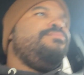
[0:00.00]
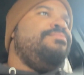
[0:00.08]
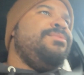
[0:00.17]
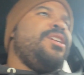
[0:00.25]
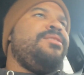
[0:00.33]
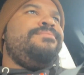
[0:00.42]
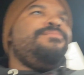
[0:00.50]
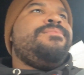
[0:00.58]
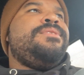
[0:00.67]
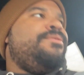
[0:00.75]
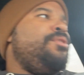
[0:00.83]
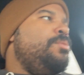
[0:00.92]
you know,
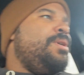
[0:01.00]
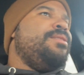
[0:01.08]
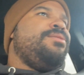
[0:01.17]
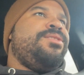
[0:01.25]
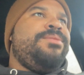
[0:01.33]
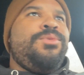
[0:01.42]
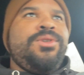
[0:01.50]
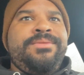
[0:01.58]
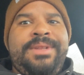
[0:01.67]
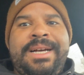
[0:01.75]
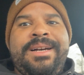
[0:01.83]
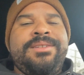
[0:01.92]
if you want some more
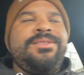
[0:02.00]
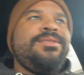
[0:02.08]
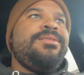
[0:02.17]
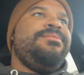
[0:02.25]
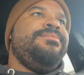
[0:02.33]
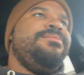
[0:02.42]
vlogs,